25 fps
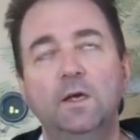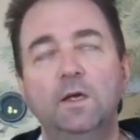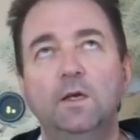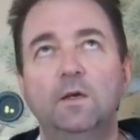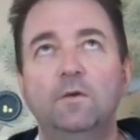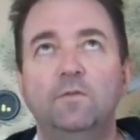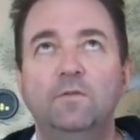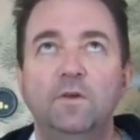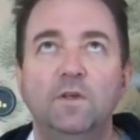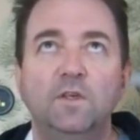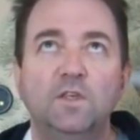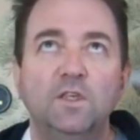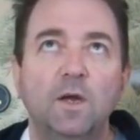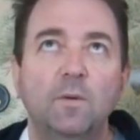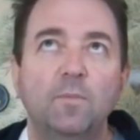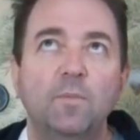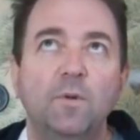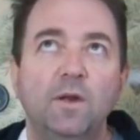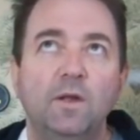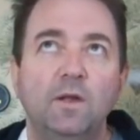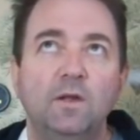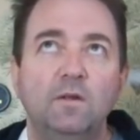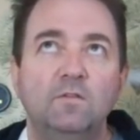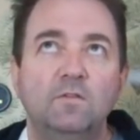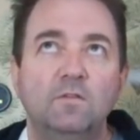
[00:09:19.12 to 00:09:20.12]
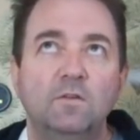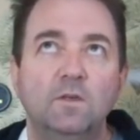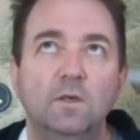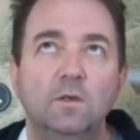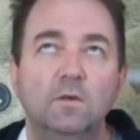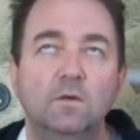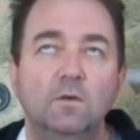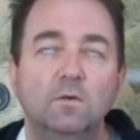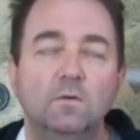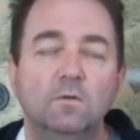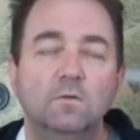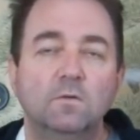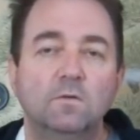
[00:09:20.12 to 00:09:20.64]
if your Japanese
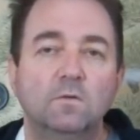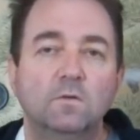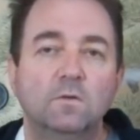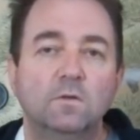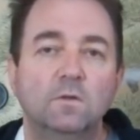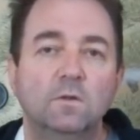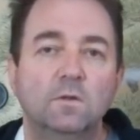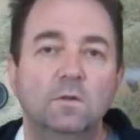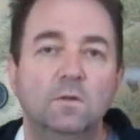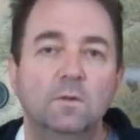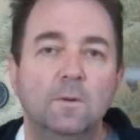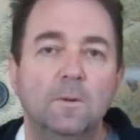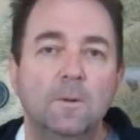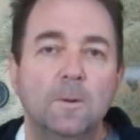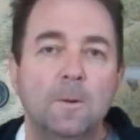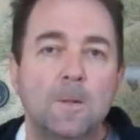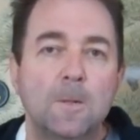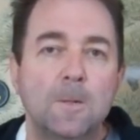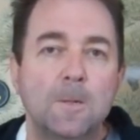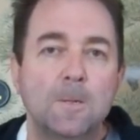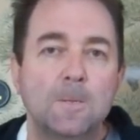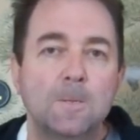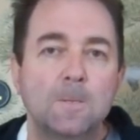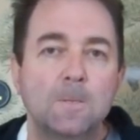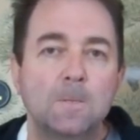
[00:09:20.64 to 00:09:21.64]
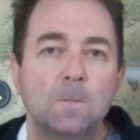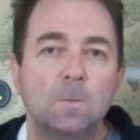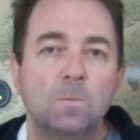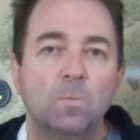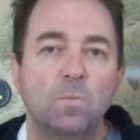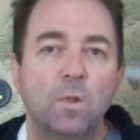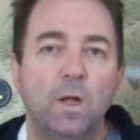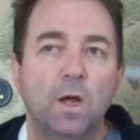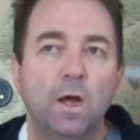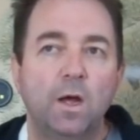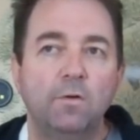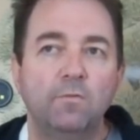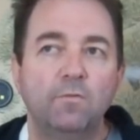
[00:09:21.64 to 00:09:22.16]
skills
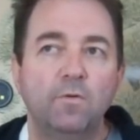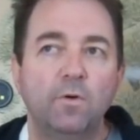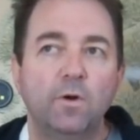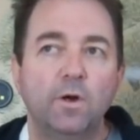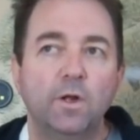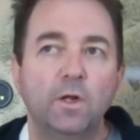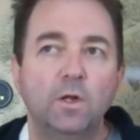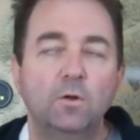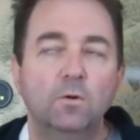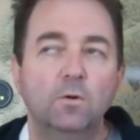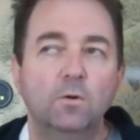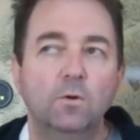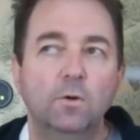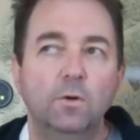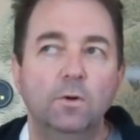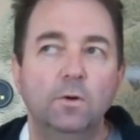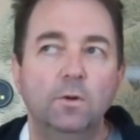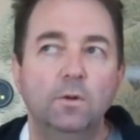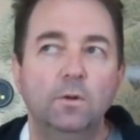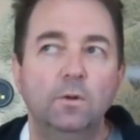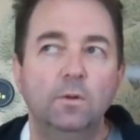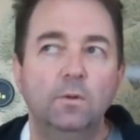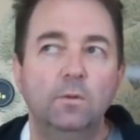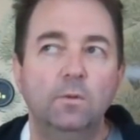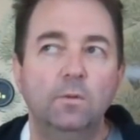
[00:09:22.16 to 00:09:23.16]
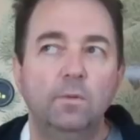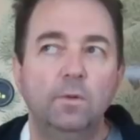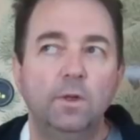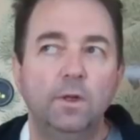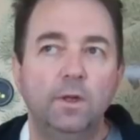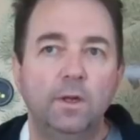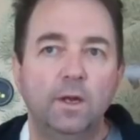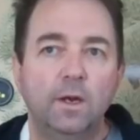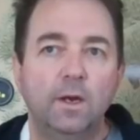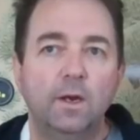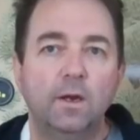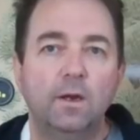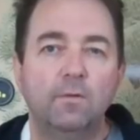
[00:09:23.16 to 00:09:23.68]
aren't very good, you're
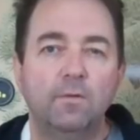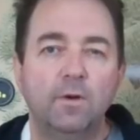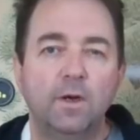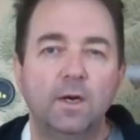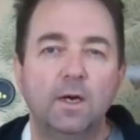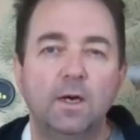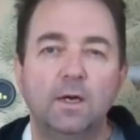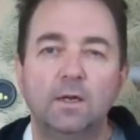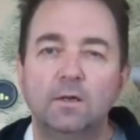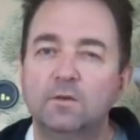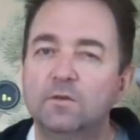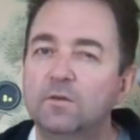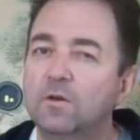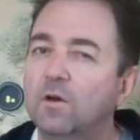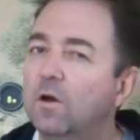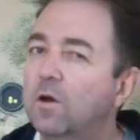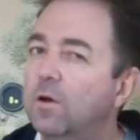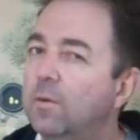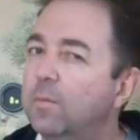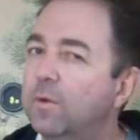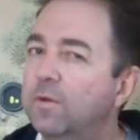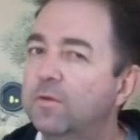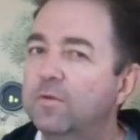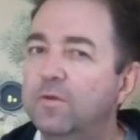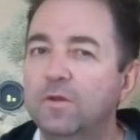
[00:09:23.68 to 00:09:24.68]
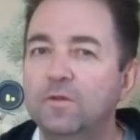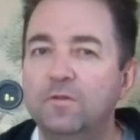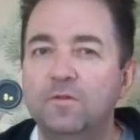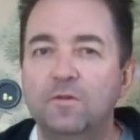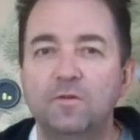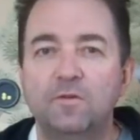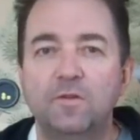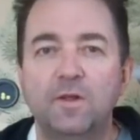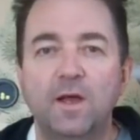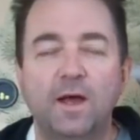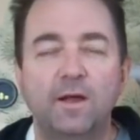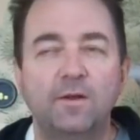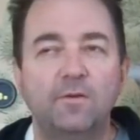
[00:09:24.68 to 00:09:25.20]
going to have a hard time. It's
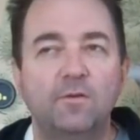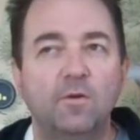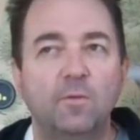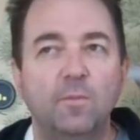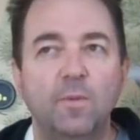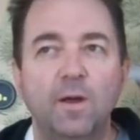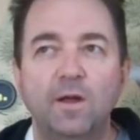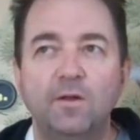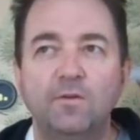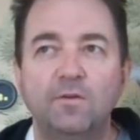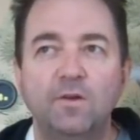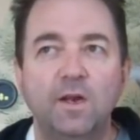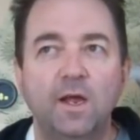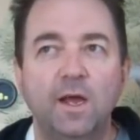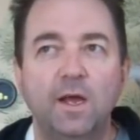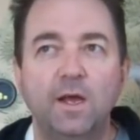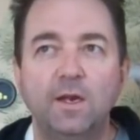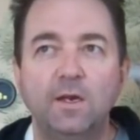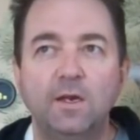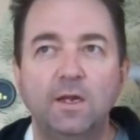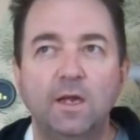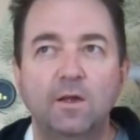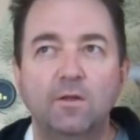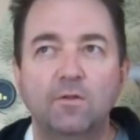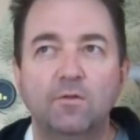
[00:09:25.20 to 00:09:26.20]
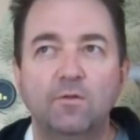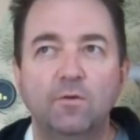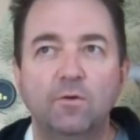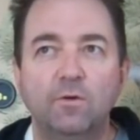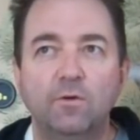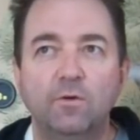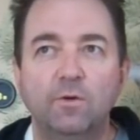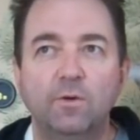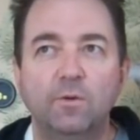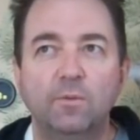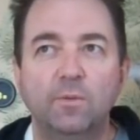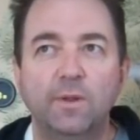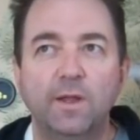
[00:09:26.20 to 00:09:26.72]
just hard to imagine how you get
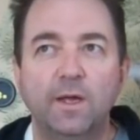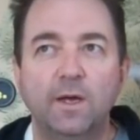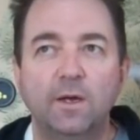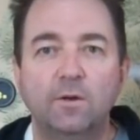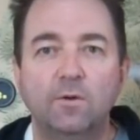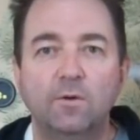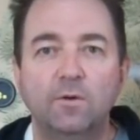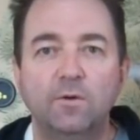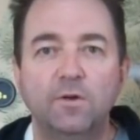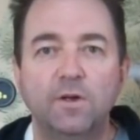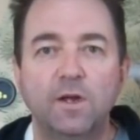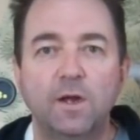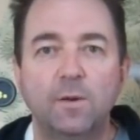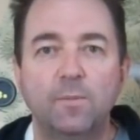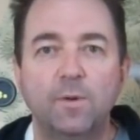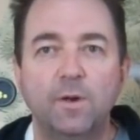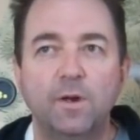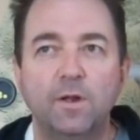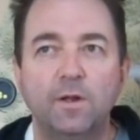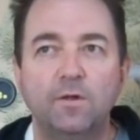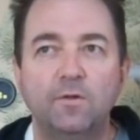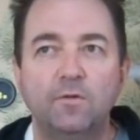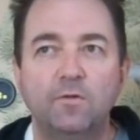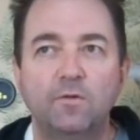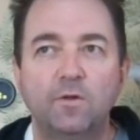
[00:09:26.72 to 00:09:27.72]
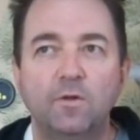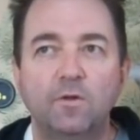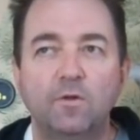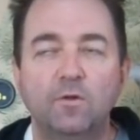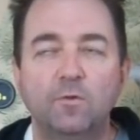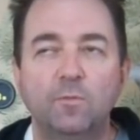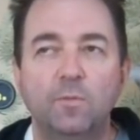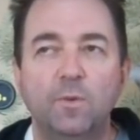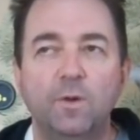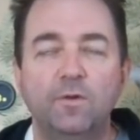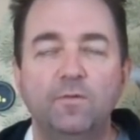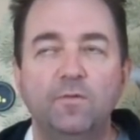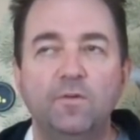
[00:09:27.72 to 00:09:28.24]
through it without good Japanese skills.
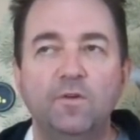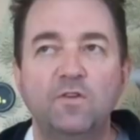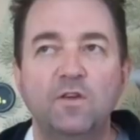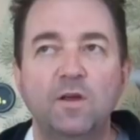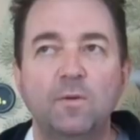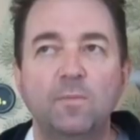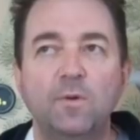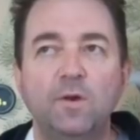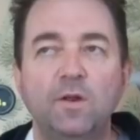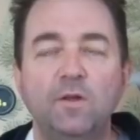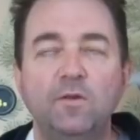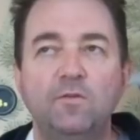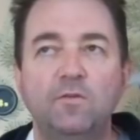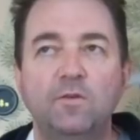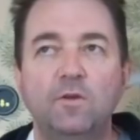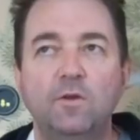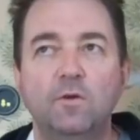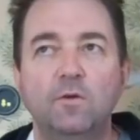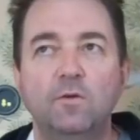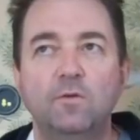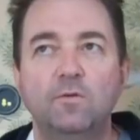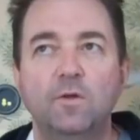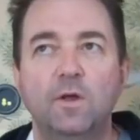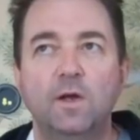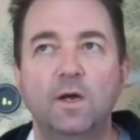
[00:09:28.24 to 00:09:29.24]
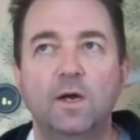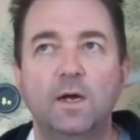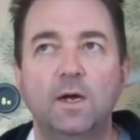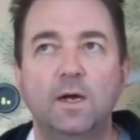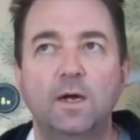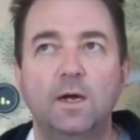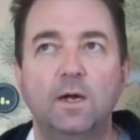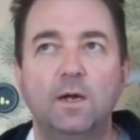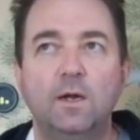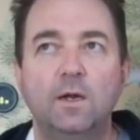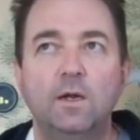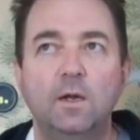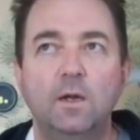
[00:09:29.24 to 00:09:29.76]
But if your Japanese skills
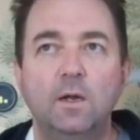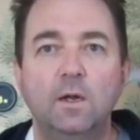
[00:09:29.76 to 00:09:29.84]
are